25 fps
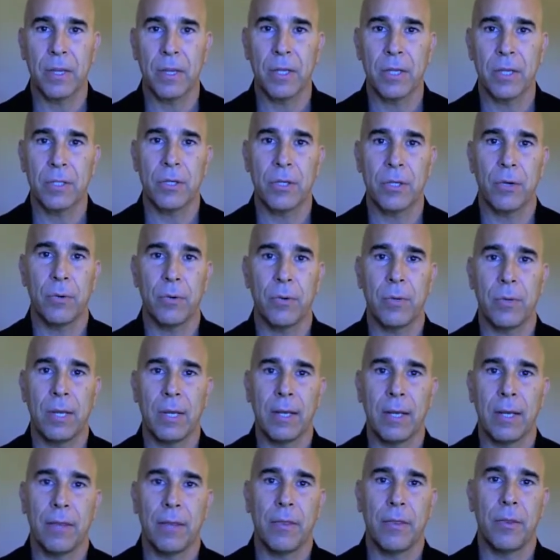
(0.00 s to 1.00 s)
So
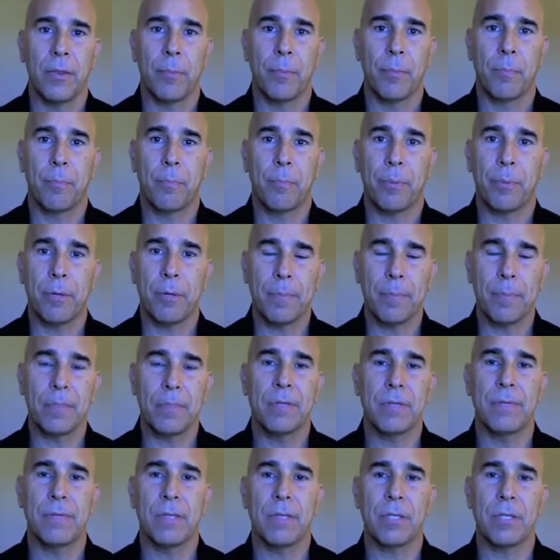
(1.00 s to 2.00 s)
the purpose
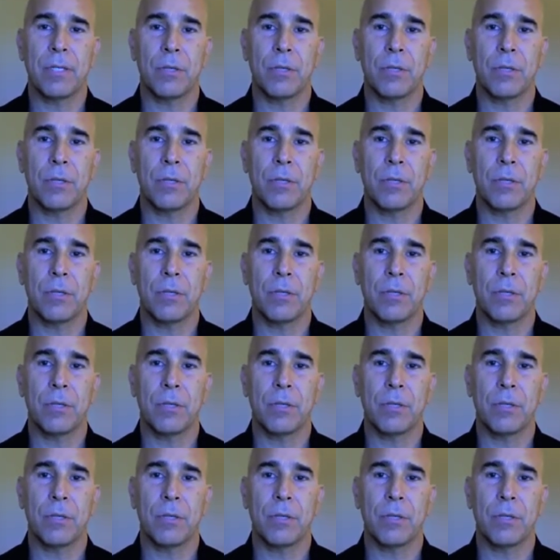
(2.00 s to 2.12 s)
of this